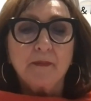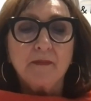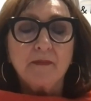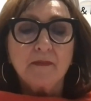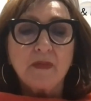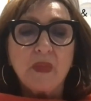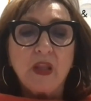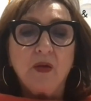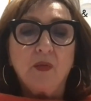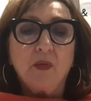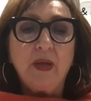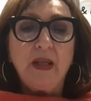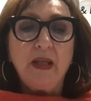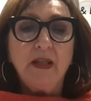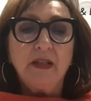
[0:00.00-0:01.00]
we
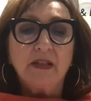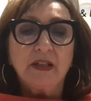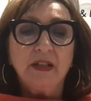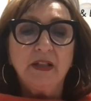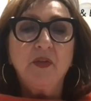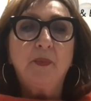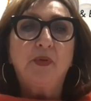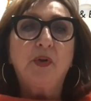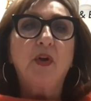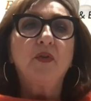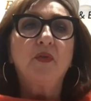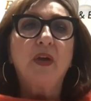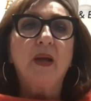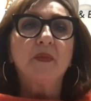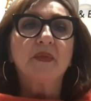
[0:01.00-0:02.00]
deliver
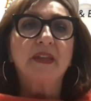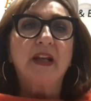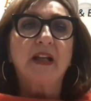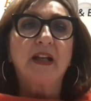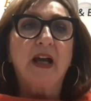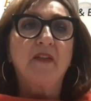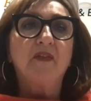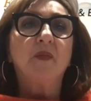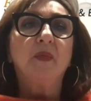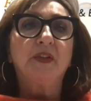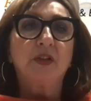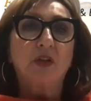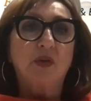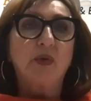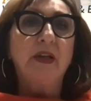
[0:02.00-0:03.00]
programs that are government
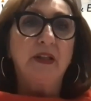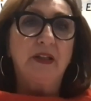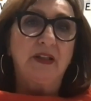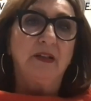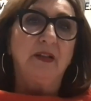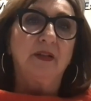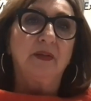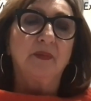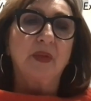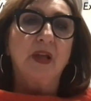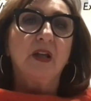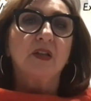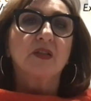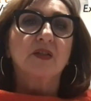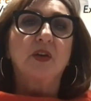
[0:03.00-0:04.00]
accredited.
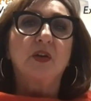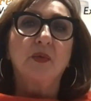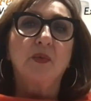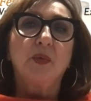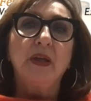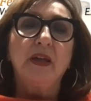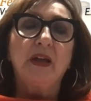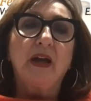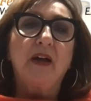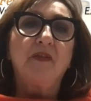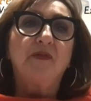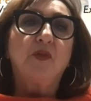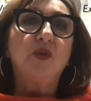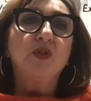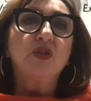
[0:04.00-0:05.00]
So we are
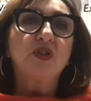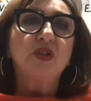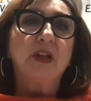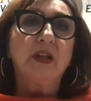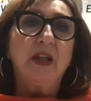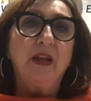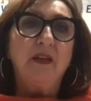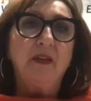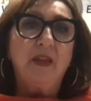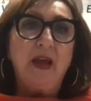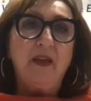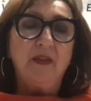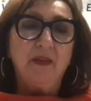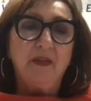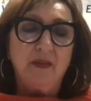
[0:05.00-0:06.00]
fortunate in
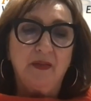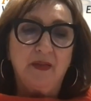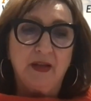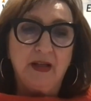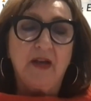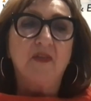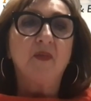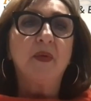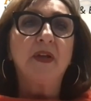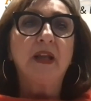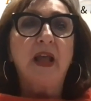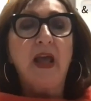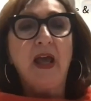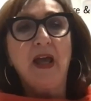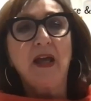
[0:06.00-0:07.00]
that the government
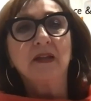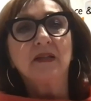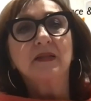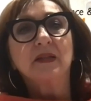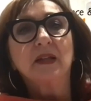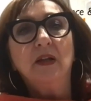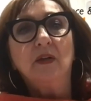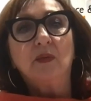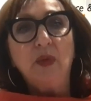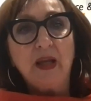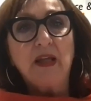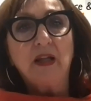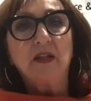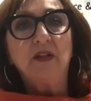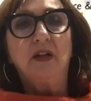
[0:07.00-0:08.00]
has
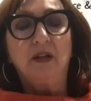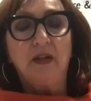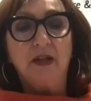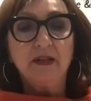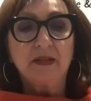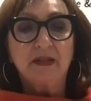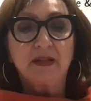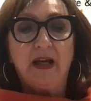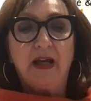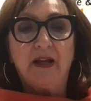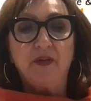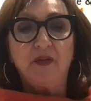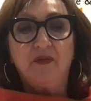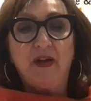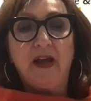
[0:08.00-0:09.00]
recognised
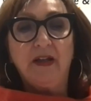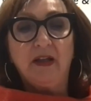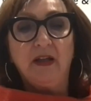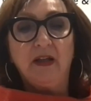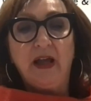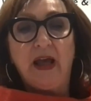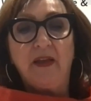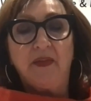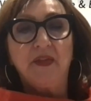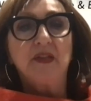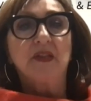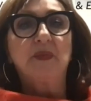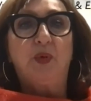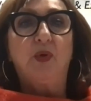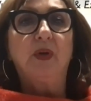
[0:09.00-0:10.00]
Ayurveda at
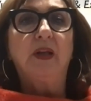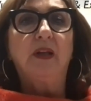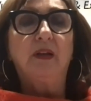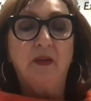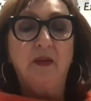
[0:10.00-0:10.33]
this point.